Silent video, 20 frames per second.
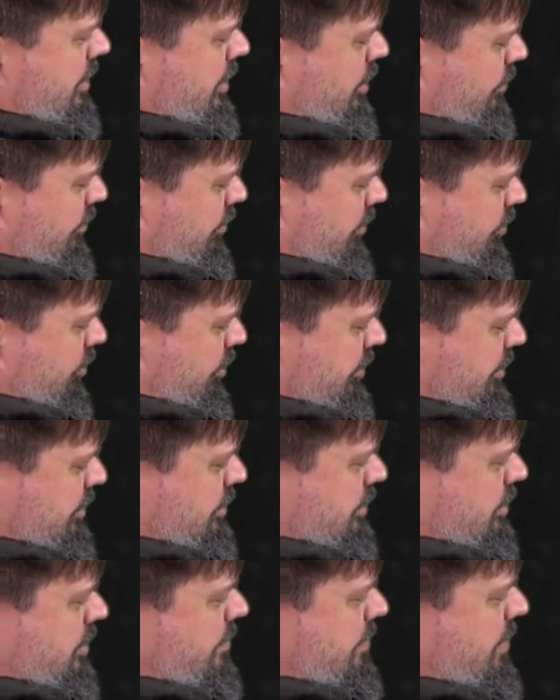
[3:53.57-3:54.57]
The hilt
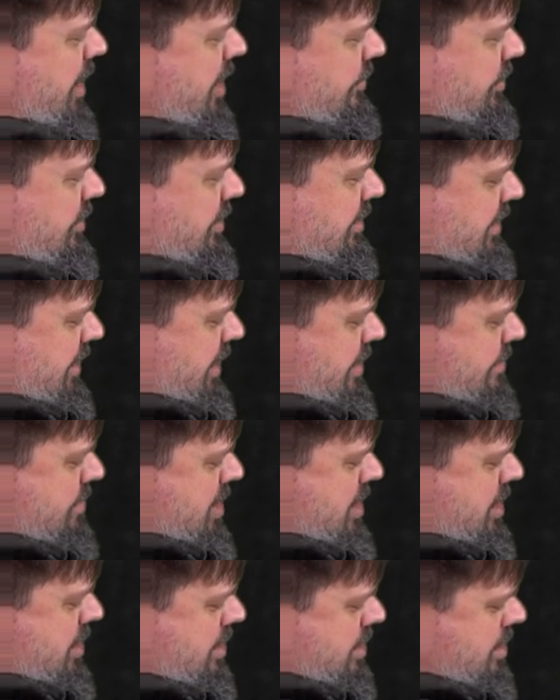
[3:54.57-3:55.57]
proportions are about the same.